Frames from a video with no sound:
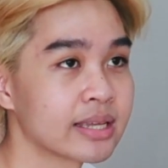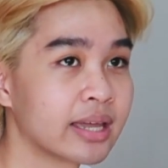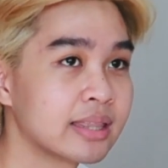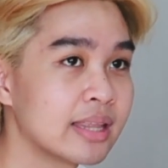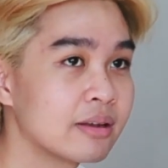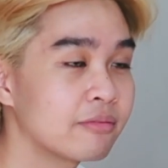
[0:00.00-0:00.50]

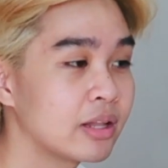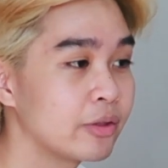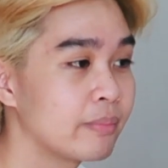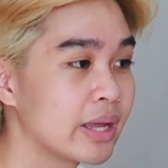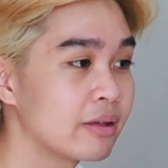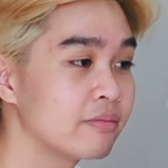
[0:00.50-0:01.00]
and then followed
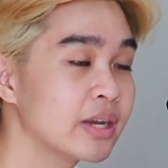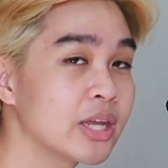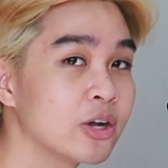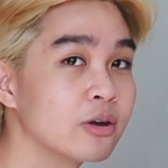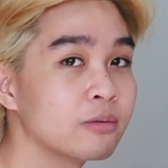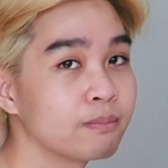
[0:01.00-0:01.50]
by a
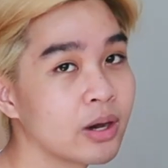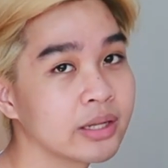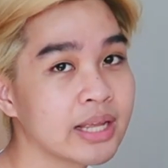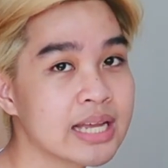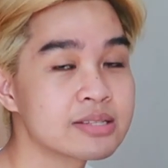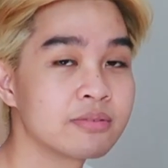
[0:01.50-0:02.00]
video,
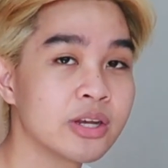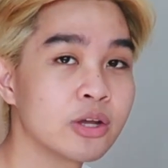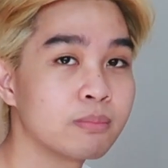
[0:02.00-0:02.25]
podcast, video,